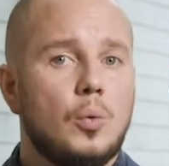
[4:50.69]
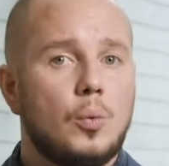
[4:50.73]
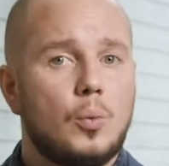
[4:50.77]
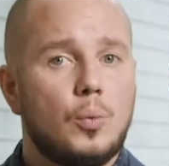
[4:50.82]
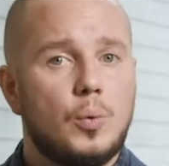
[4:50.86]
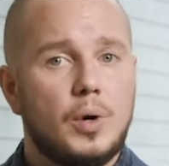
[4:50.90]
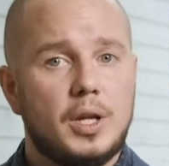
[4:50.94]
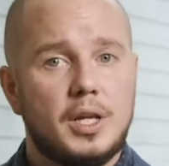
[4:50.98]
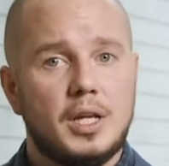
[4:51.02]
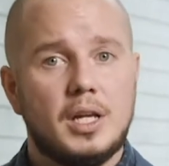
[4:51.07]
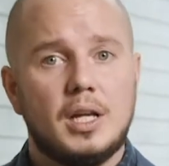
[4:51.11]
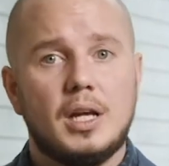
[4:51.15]

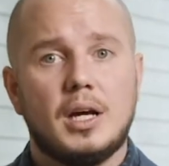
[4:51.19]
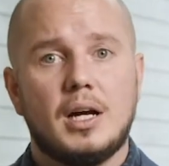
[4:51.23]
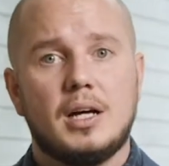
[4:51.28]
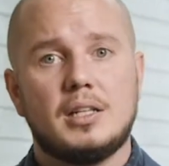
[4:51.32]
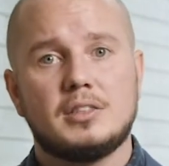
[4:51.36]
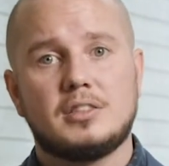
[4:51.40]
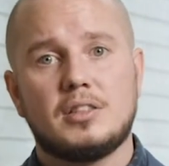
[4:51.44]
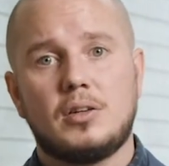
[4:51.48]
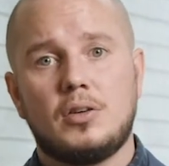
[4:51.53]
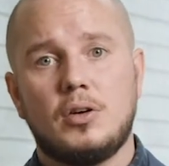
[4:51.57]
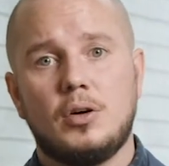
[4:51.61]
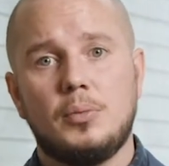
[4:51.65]
We
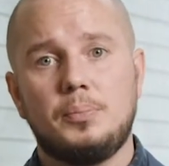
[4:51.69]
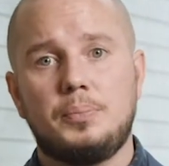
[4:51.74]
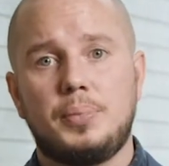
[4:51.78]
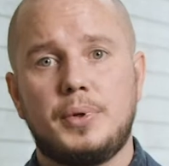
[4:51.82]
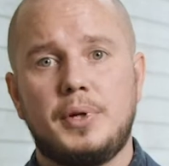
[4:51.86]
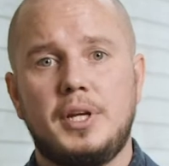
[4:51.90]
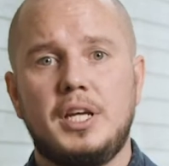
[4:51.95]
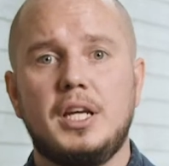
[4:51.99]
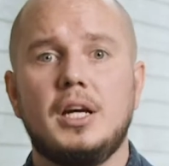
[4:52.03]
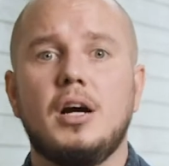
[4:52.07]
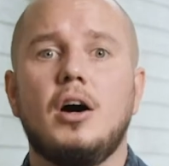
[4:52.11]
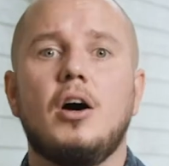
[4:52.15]
as a
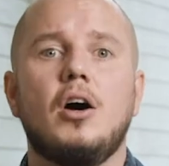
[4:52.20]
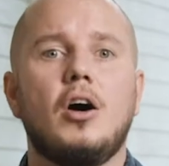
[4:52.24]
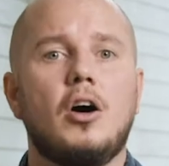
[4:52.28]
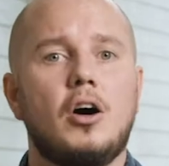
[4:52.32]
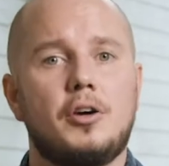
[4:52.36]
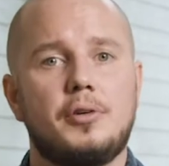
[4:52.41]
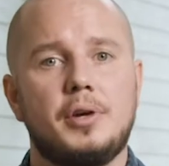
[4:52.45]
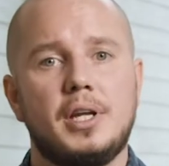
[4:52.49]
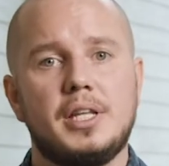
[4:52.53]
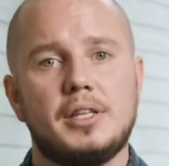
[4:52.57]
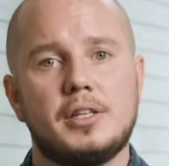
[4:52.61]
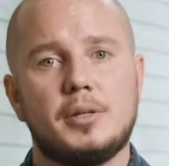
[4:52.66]
company
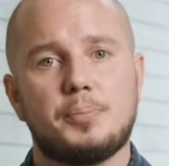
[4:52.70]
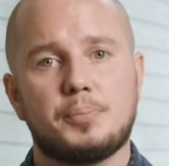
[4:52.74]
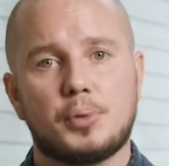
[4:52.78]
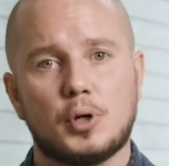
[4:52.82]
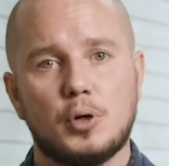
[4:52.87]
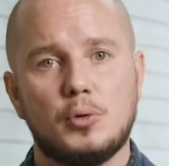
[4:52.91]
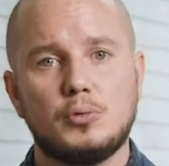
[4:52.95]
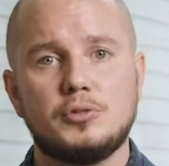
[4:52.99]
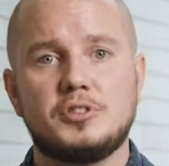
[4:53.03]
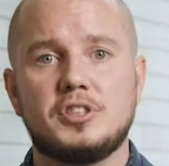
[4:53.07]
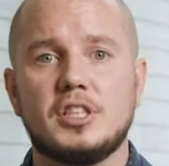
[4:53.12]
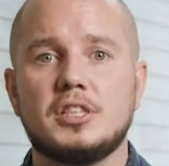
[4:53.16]
are in the
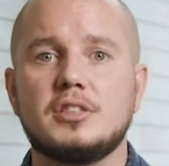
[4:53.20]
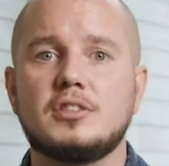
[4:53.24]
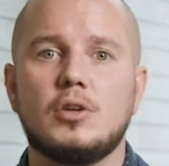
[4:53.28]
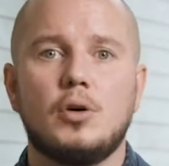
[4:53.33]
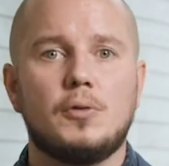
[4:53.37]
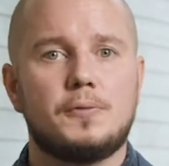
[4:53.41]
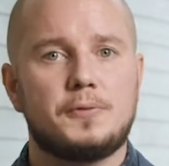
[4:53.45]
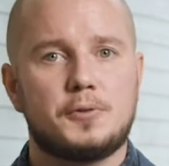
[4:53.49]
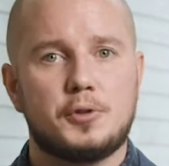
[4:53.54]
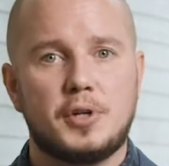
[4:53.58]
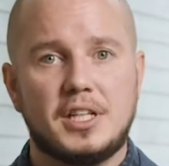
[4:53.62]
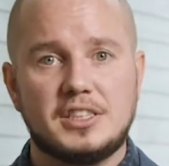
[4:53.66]
process
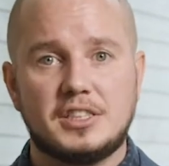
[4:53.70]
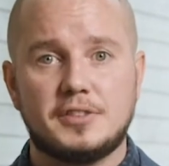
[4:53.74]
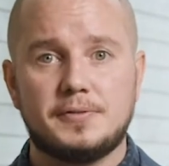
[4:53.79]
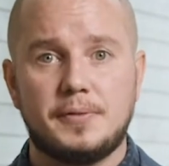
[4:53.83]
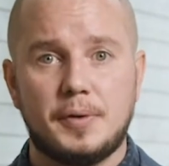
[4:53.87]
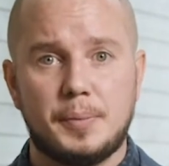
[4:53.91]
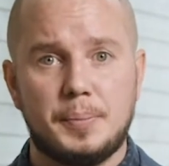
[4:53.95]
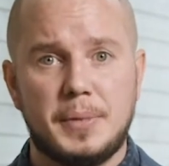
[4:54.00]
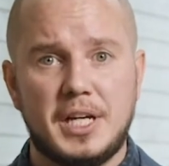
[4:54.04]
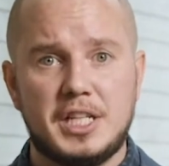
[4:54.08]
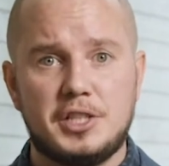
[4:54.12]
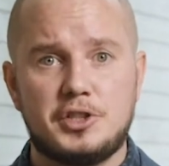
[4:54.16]
of
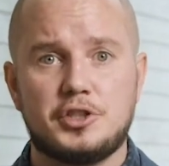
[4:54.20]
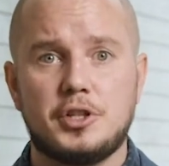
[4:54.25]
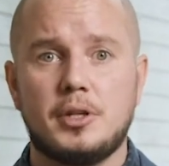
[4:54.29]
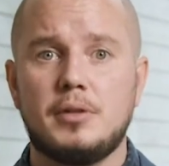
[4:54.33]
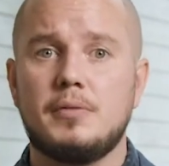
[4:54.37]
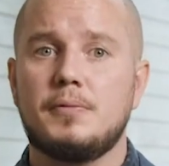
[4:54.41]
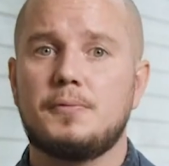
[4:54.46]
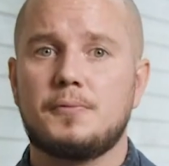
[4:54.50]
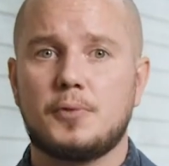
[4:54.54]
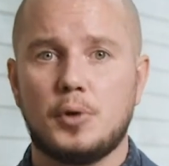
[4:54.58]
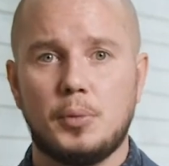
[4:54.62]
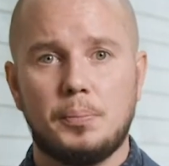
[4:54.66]

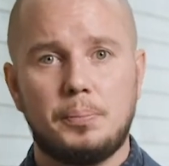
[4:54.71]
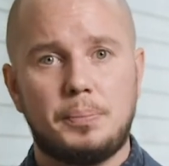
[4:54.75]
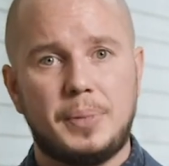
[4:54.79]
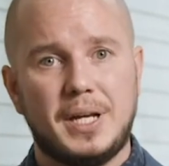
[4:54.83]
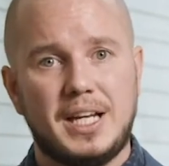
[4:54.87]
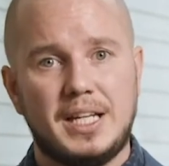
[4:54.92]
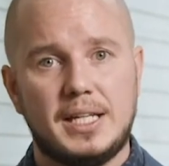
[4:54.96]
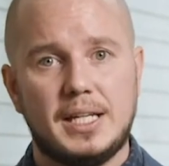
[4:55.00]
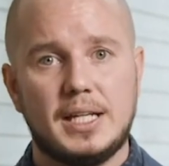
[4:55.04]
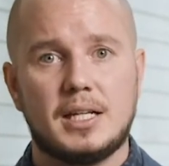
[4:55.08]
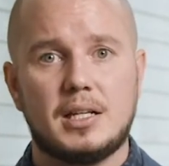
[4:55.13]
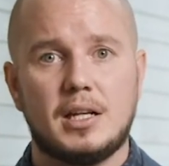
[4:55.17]
transformation from
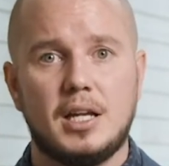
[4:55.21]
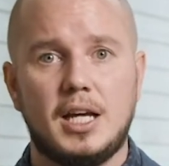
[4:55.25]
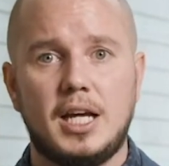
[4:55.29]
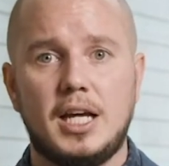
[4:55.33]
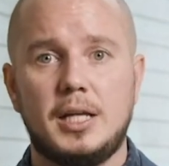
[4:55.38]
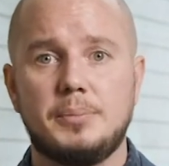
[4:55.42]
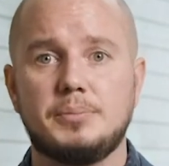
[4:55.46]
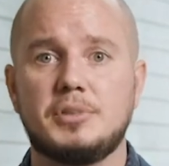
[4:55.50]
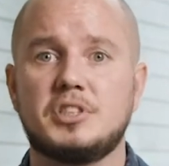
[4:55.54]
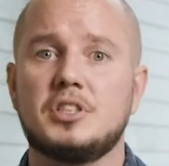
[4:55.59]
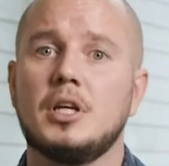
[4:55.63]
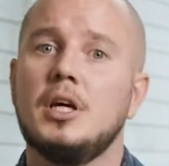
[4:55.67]
paying
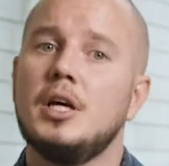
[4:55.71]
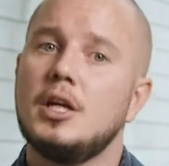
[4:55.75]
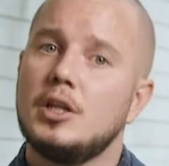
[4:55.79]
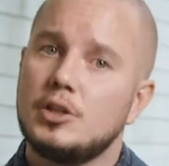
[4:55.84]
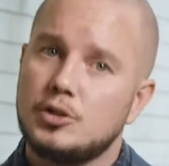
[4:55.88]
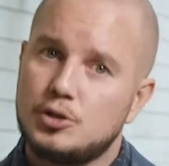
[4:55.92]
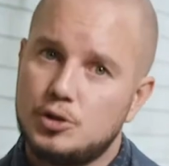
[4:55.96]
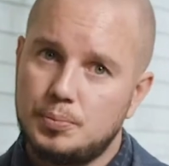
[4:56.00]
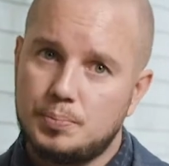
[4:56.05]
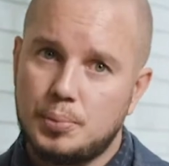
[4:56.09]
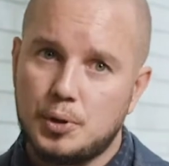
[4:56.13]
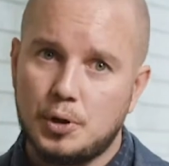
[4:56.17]
claims
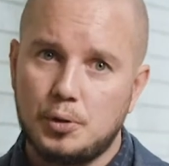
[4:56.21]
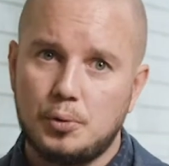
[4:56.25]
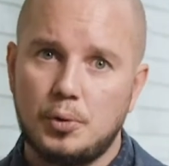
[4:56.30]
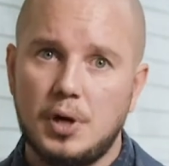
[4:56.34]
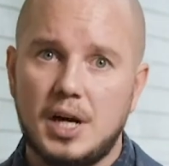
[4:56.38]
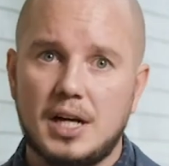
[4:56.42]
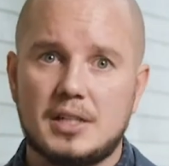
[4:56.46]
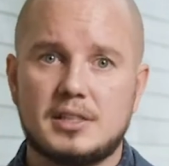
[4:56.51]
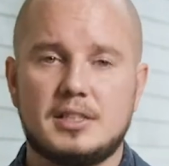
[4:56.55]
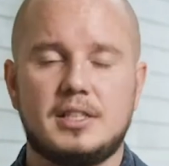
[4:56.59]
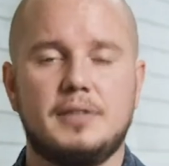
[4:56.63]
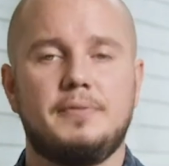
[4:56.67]
to
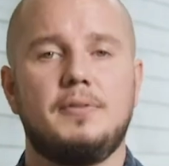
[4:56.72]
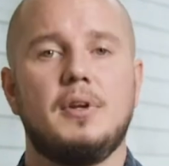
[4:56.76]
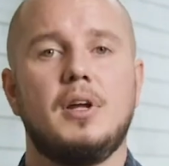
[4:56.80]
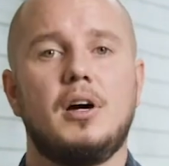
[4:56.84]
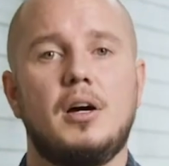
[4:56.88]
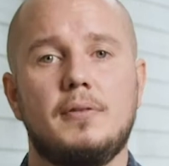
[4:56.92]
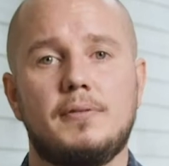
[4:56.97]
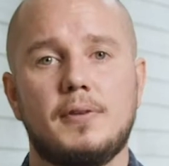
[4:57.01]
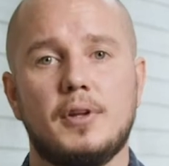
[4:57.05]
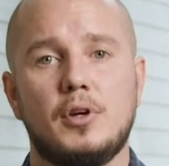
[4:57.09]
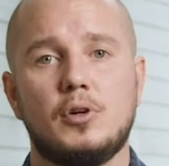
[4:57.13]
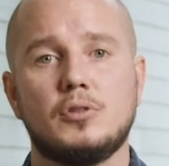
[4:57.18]
proactive
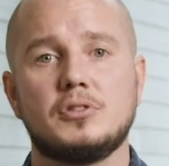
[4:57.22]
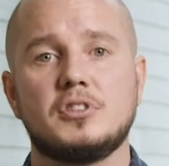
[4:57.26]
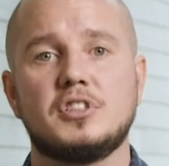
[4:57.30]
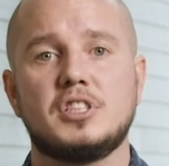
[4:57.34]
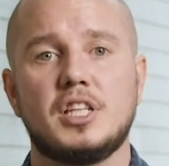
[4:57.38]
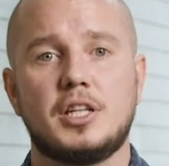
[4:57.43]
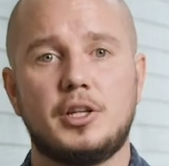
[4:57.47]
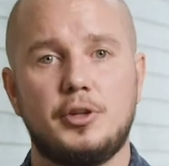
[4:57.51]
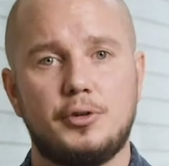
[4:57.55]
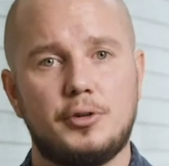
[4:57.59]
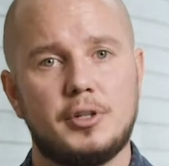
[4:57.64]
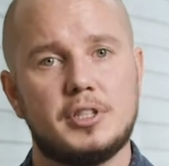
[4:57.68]
lifelong
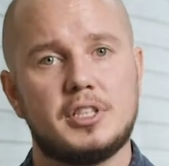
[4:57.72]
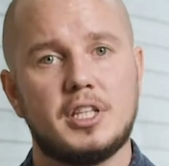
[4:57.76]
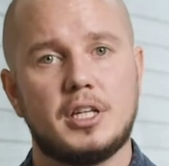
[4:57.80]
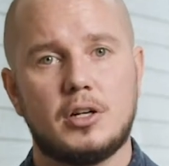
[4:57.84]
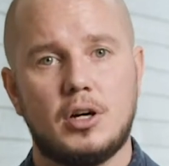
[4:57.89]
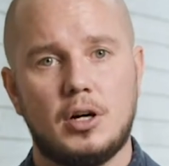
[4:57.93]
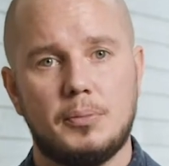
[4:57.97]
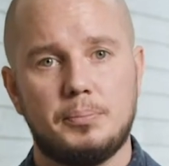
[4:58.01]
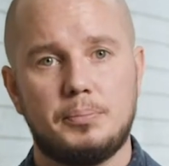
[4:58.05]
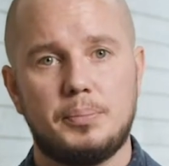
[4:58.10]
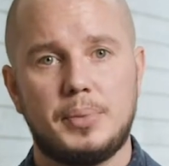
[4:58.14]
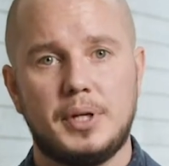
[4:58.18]
security
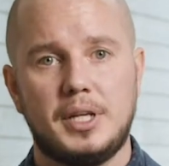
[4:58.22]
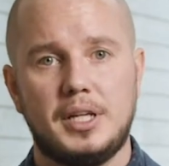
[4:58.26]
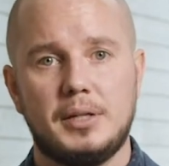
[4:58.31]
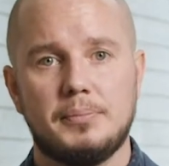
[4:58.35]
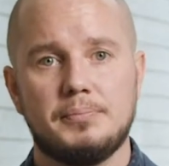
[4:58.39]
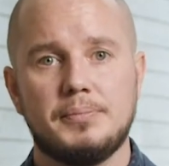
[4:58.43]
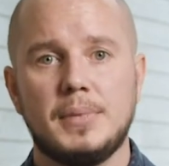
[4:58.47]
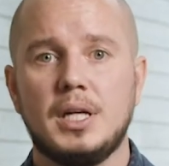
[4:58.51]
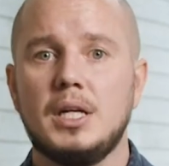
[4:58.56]
company.